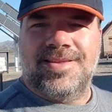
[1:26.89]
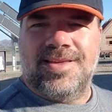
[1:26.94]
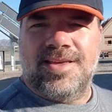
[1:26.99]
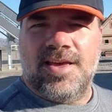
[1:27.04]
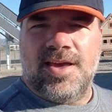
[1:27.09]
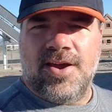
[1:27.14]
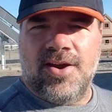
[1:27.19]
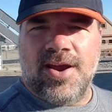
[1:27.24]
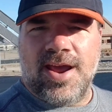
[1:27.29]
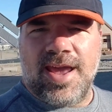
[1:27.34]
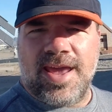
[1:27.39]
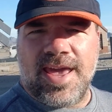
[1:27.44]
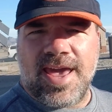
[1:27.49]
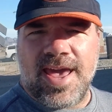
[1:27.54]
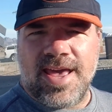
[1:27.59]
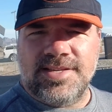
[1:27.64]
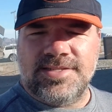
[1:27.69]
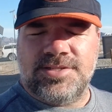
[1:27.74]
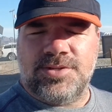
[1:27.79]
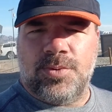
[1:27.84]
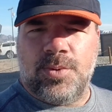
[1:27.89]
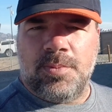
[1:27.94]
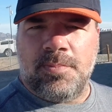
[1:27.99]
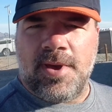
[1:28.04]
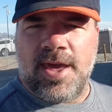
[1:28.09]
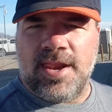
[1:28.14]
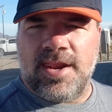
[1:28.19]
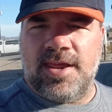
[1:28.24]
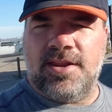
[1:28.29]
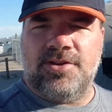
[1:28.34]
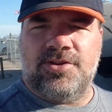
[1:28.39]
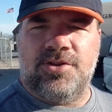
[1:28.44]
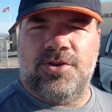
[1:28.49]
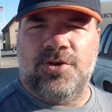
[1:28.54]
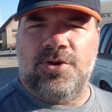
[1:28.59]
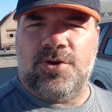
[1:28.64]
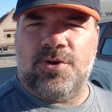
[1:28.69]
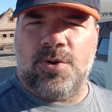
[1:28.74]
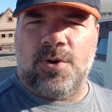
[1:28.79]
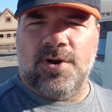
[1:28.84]
Alright guys, so we made it
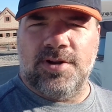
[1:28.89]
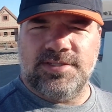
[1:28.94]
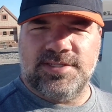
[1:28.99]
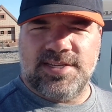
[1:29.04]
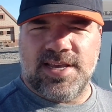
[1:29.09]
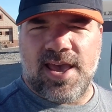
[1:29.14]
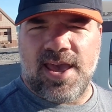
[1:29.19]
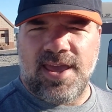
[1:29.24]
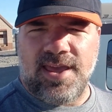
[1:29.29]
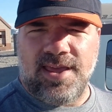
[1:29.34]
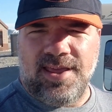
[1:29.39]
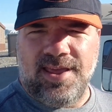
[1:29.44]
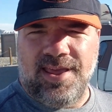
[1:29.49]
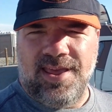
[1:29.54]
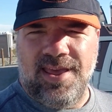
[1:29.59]
to Quartzsite.